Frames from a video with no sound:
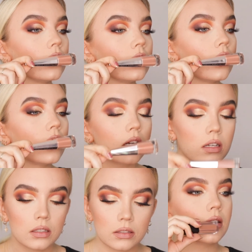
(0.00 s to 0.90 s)

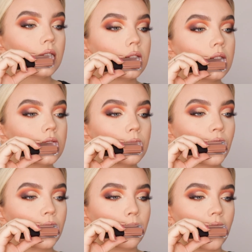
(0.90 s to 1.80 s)
nah, this is
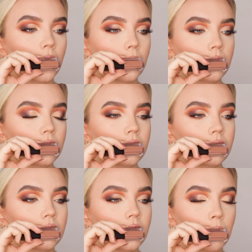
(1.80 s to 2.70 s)
more a brown
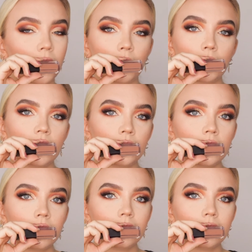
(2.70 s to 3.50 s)
nude.